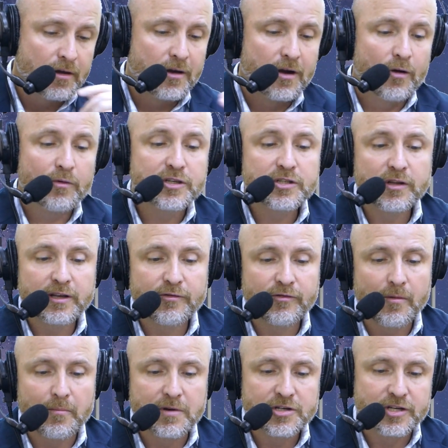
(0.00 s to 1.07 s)
Originally
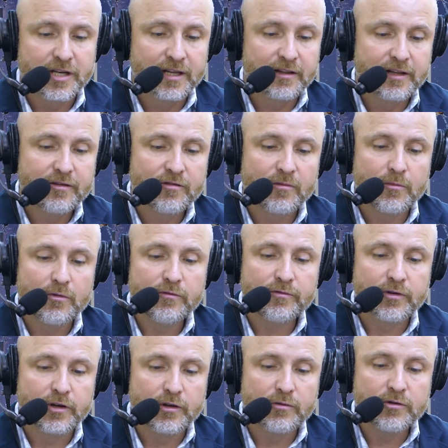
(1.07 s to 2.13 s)
from Michigan, Lisa moved
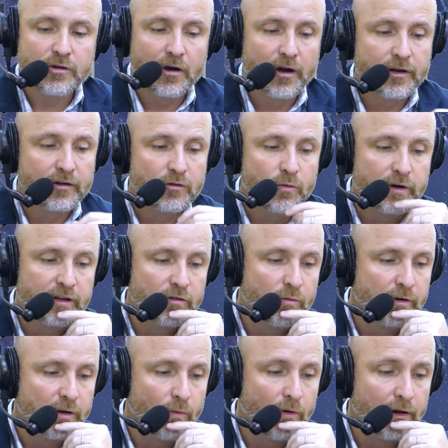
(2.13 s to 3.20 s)
to Utah in
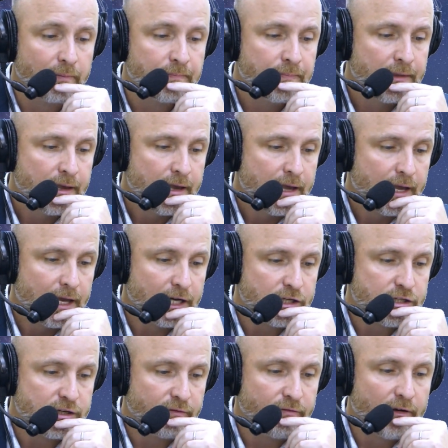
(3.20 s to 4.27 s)
2021 as
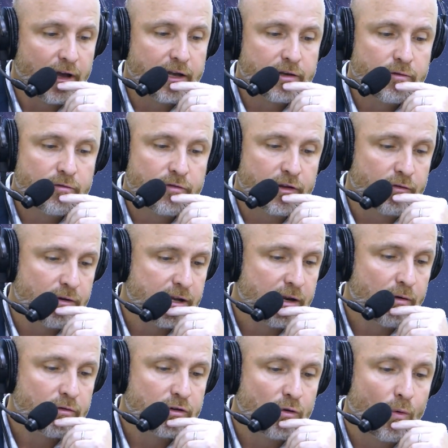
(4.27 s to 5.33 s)
she values the great
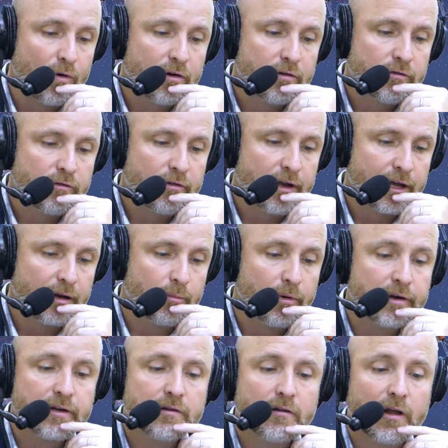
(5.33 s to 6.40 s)
outdoors and
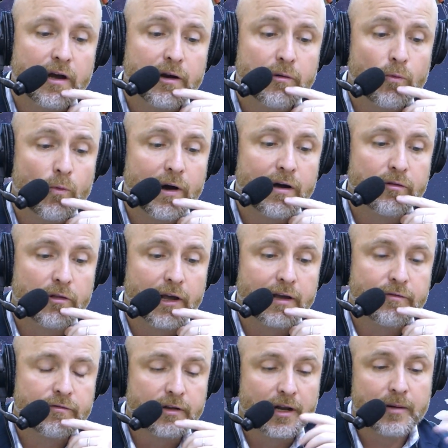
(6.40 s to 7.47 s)
abundant
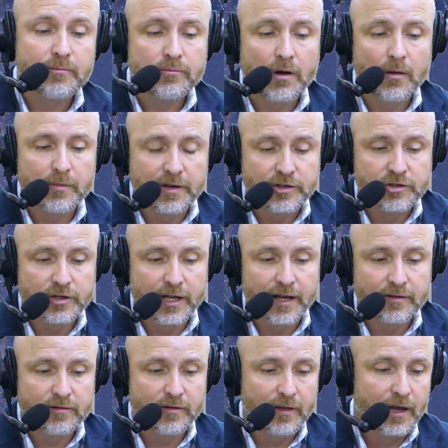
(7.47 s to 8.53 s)
wildlife, and I probably should
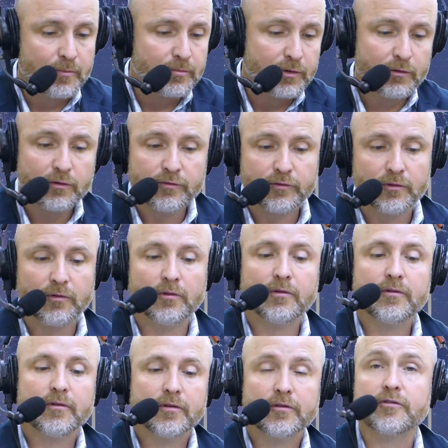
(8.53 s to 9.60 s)
add to that beautiful
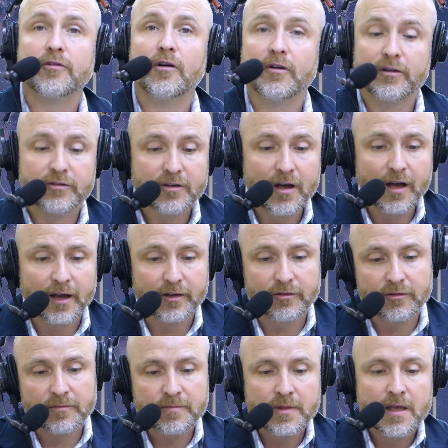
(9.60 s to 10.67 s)
starry skies.